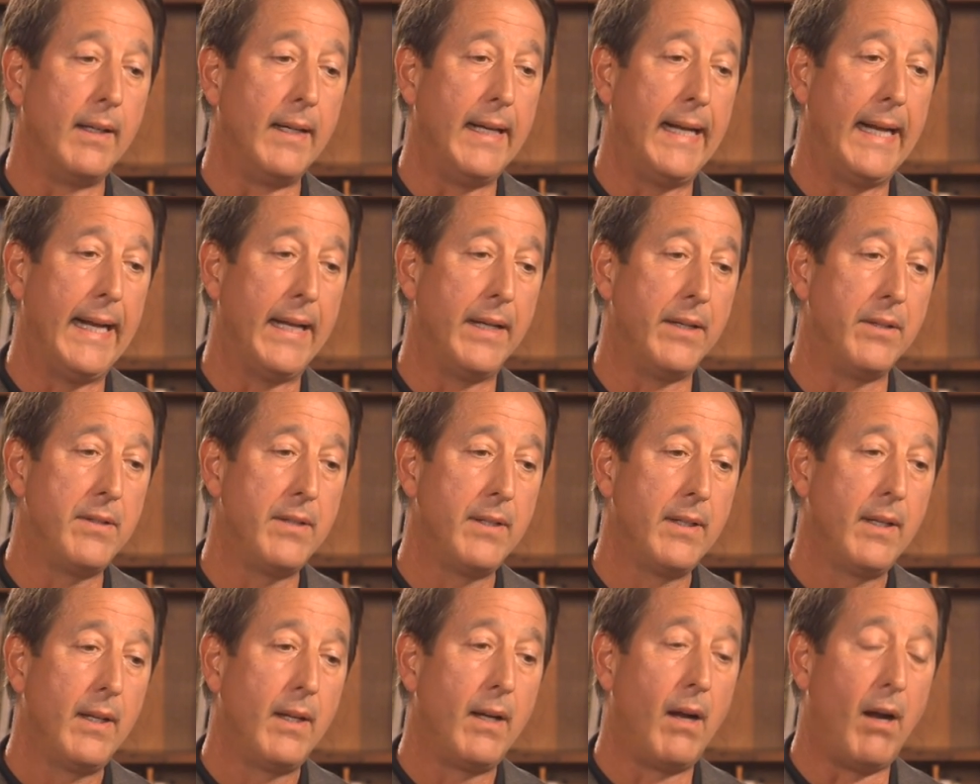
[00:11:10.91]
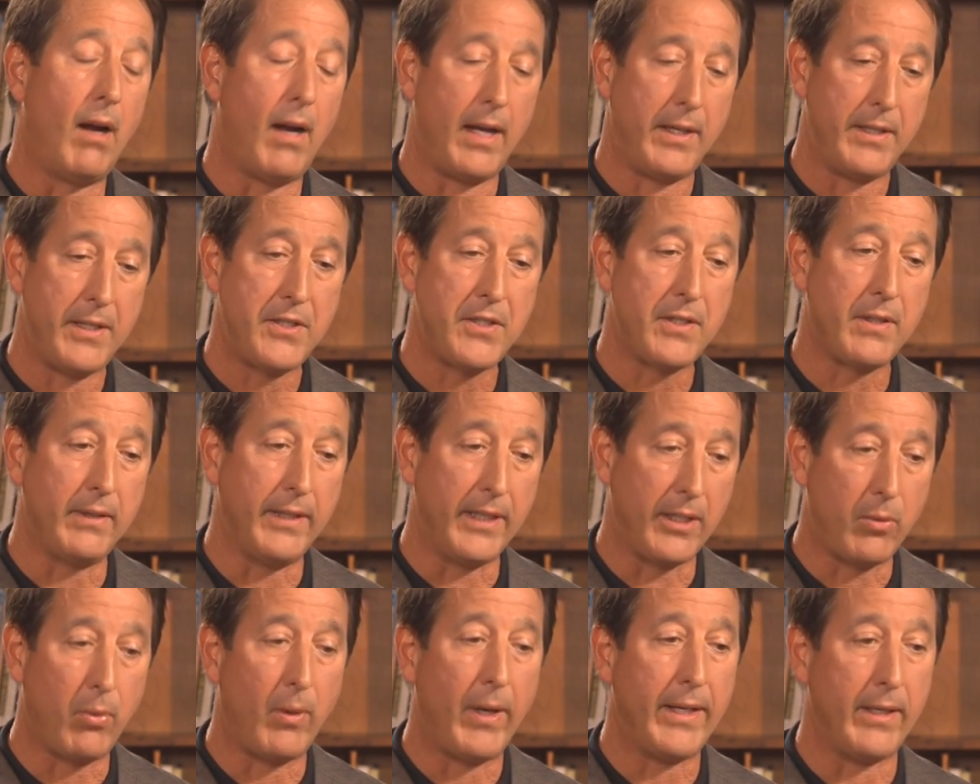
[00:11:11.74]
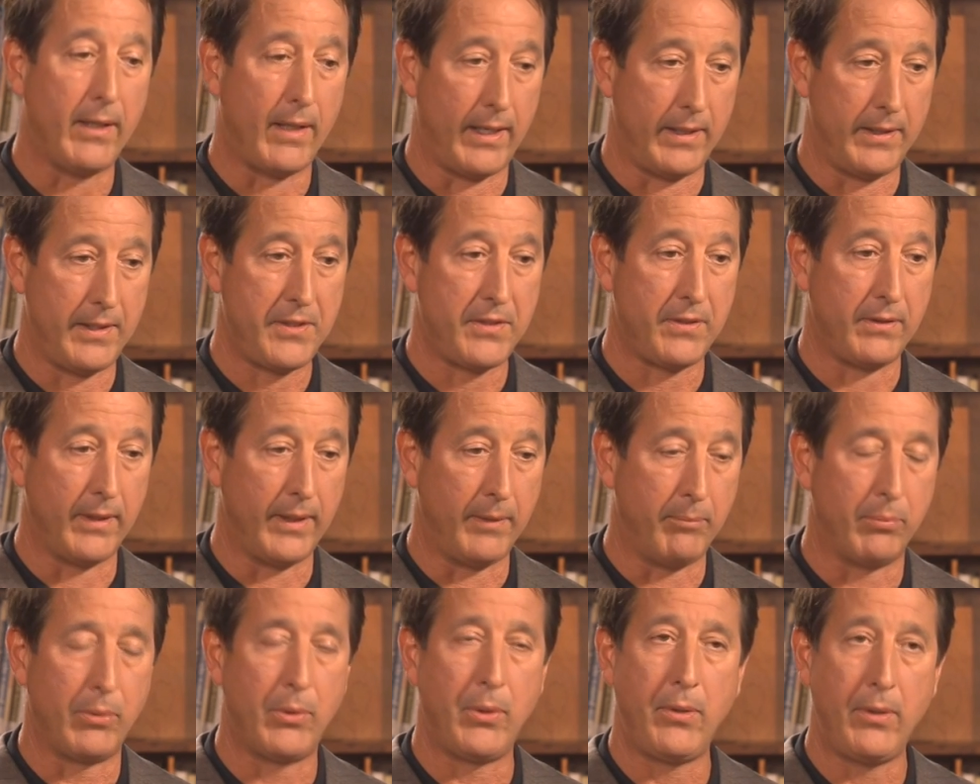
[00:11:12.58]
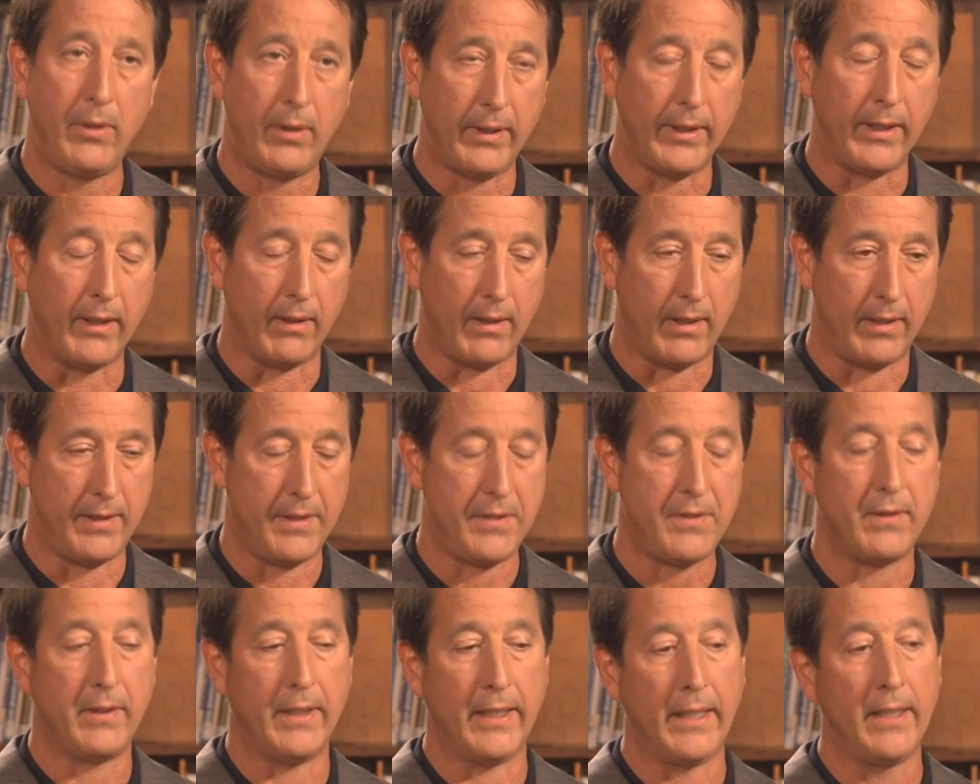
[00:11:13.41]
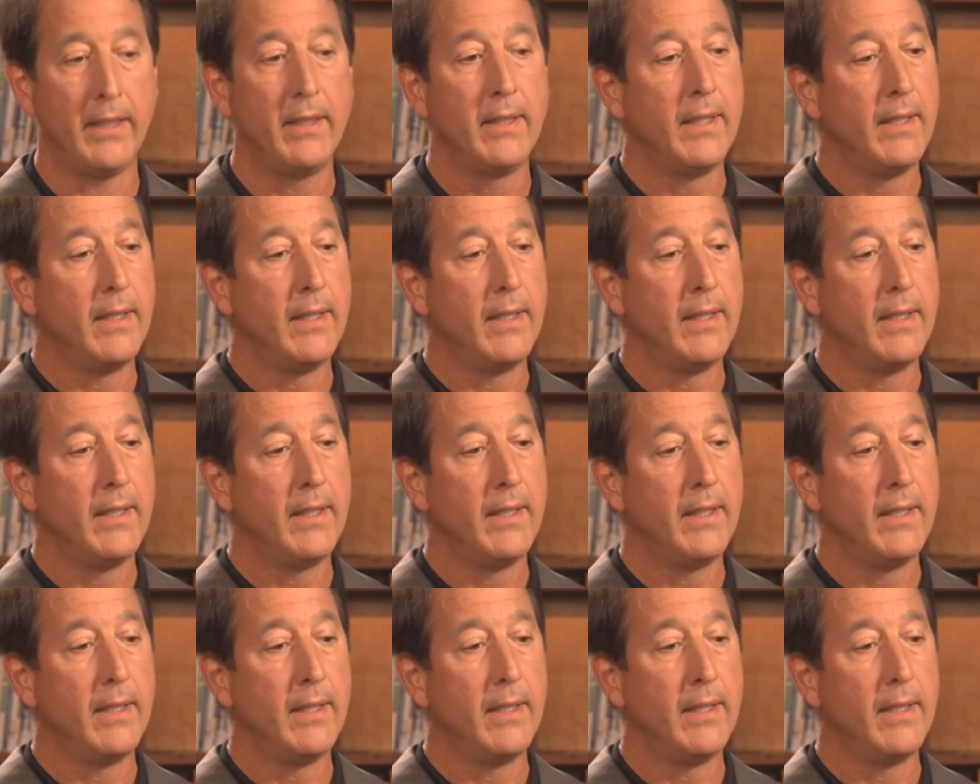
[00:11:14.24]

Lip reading: And honestly, quite honestly, brutally honestly,